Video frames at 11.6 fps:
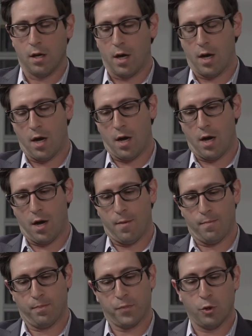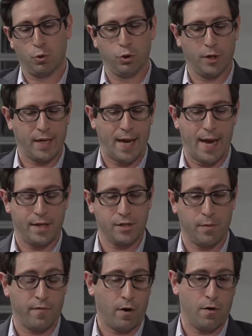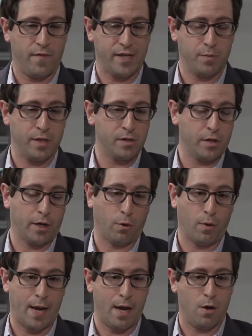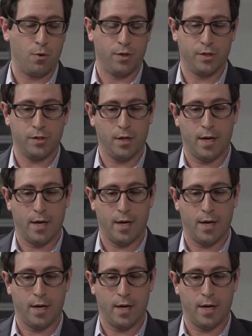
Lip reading: You look at some of our investments, like around,